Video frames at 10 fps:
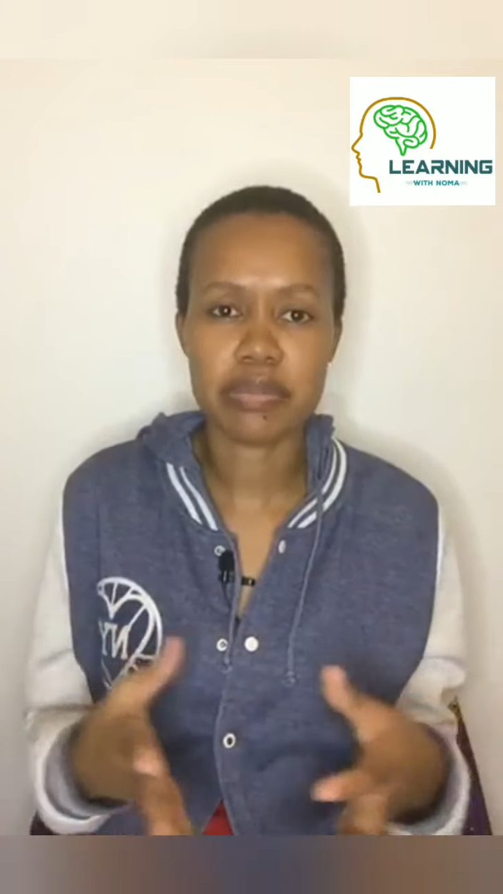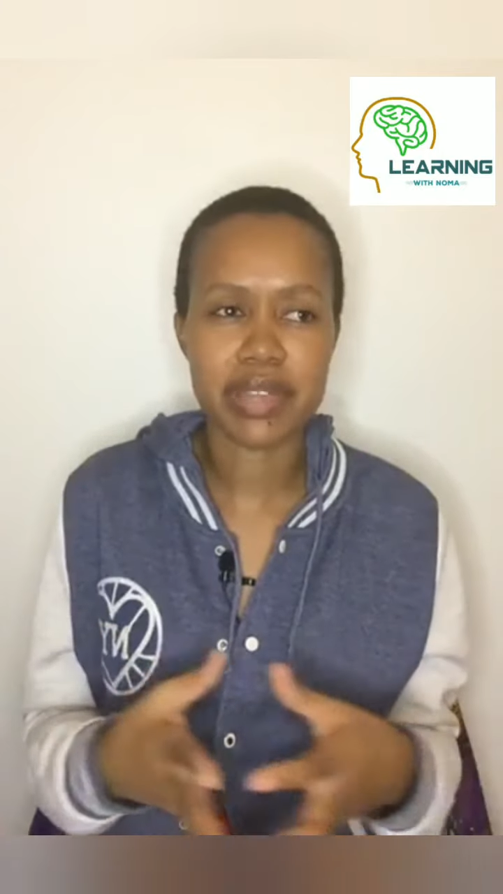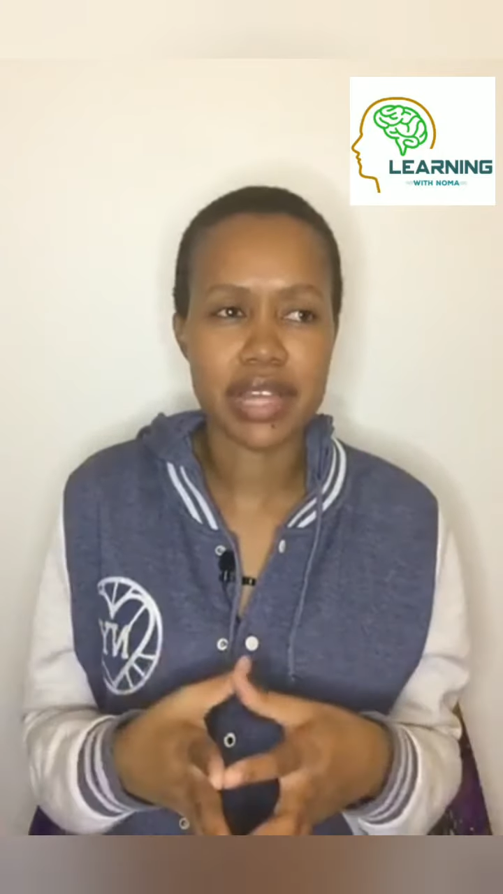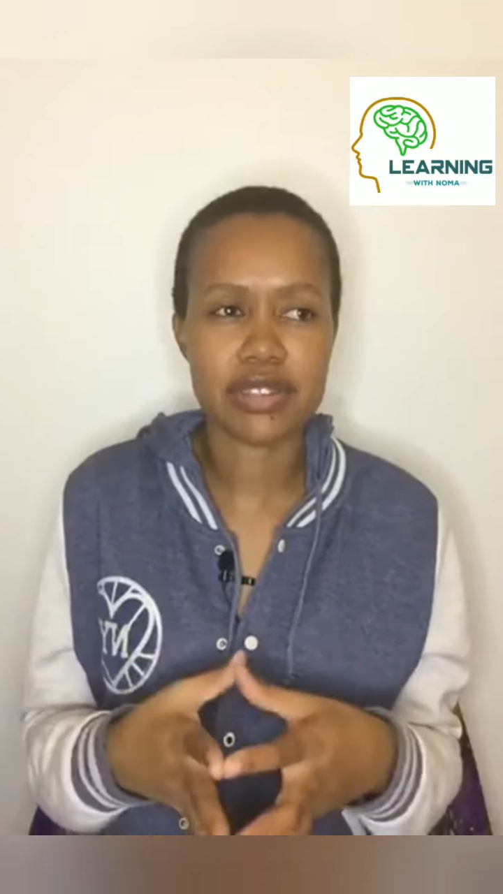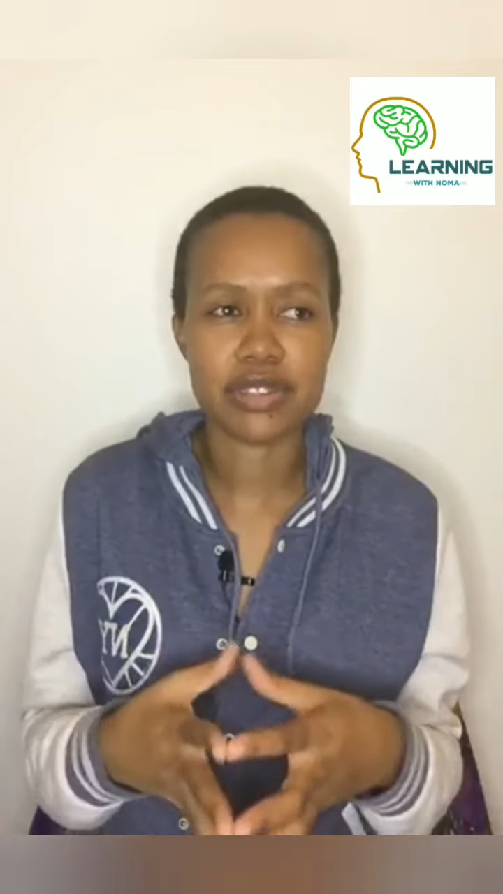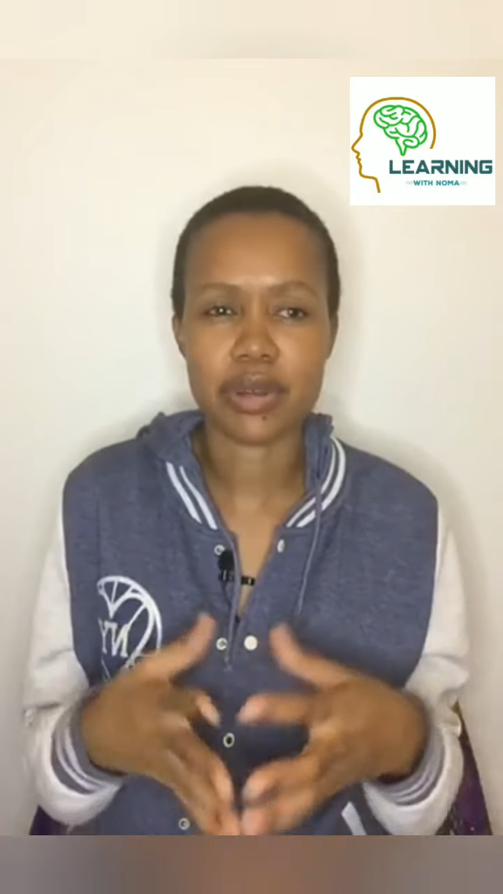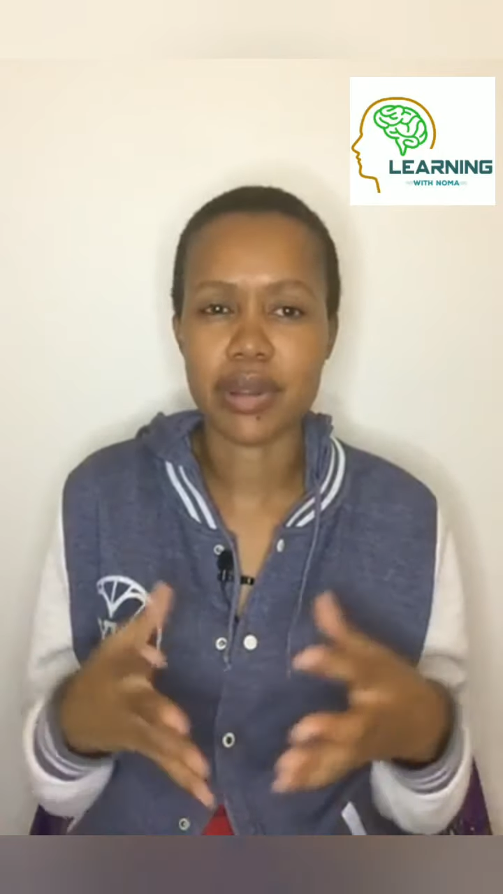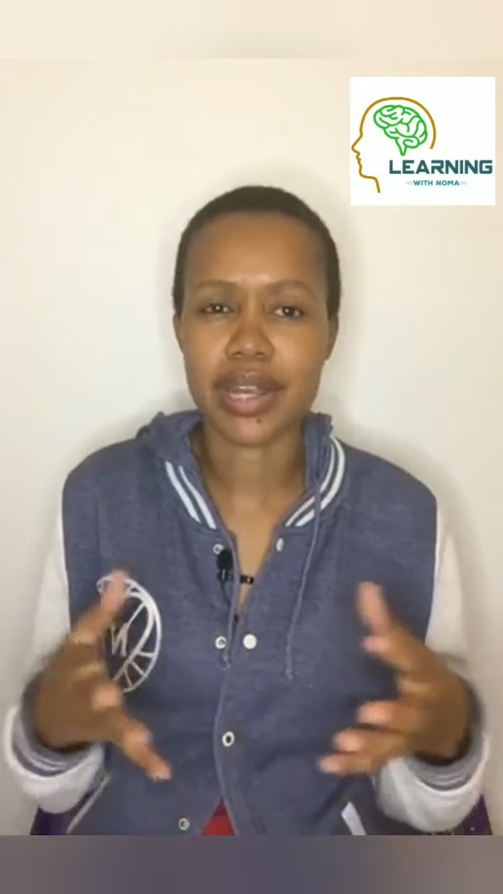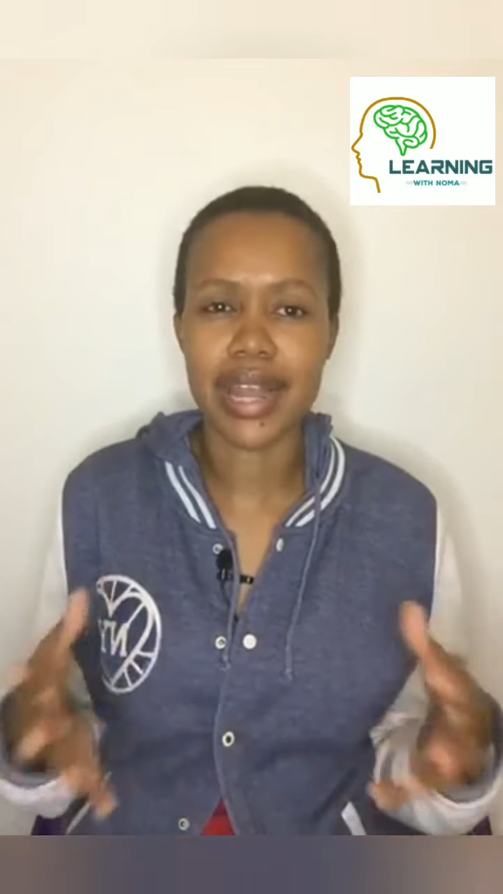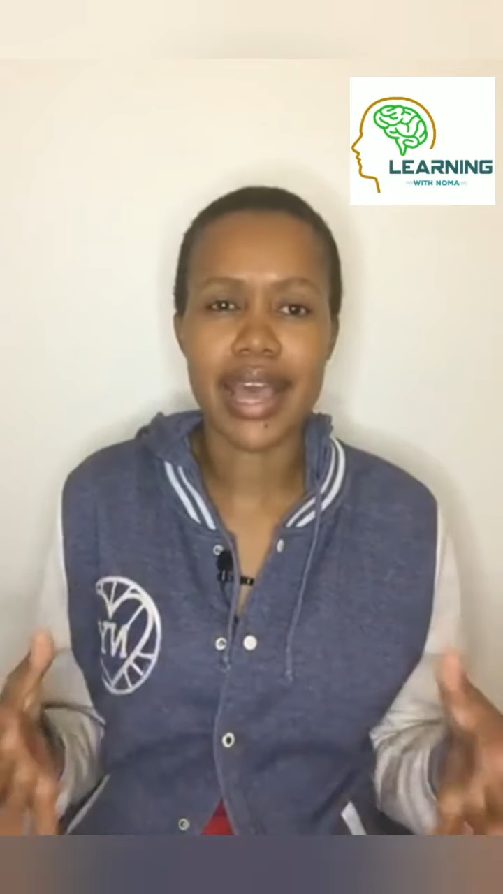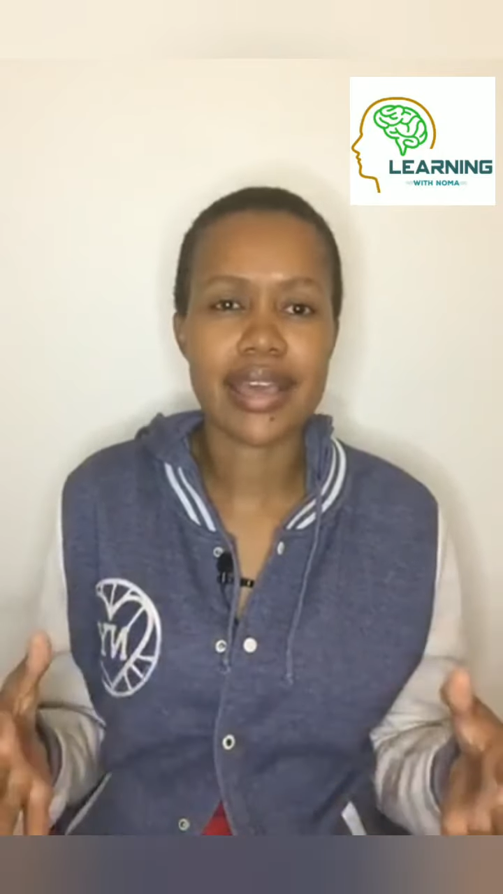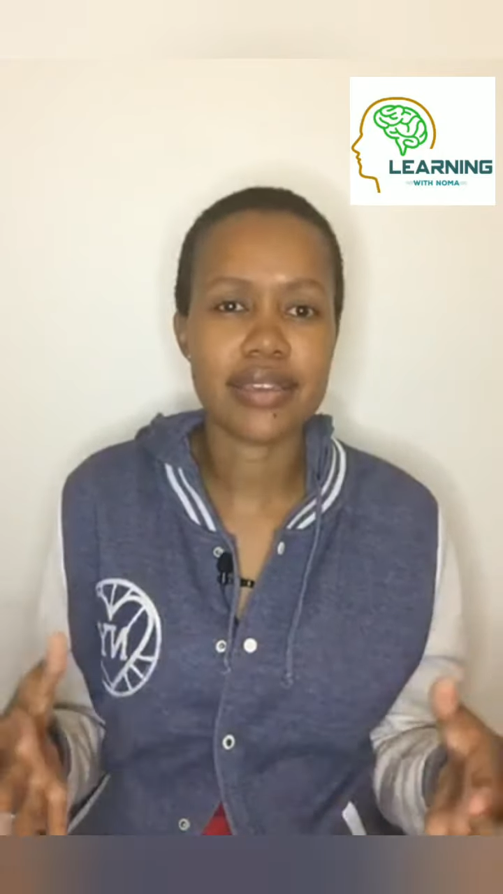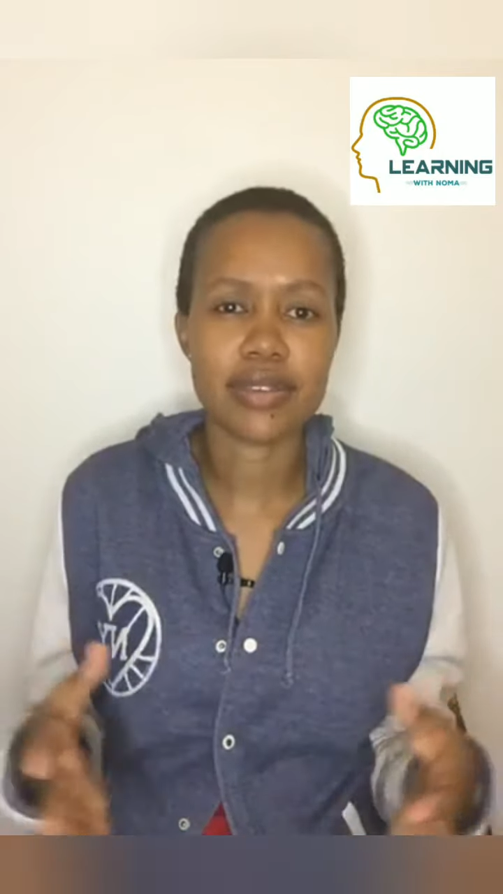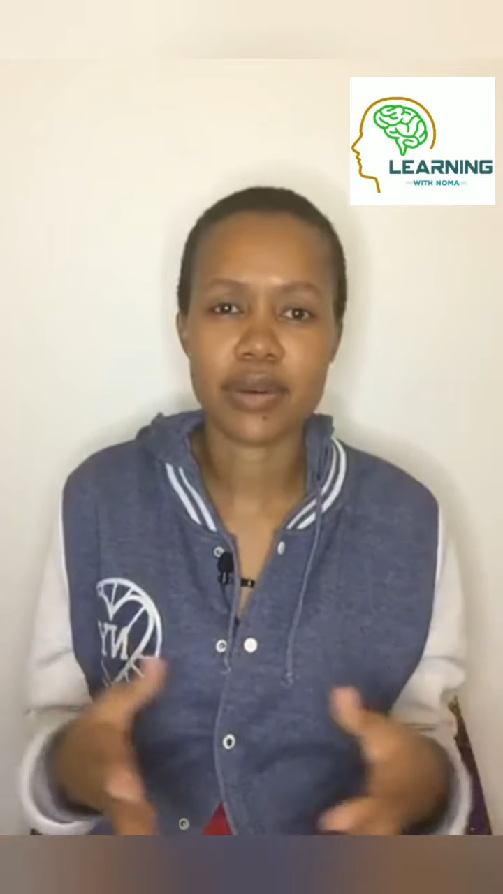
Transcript: that you don't like,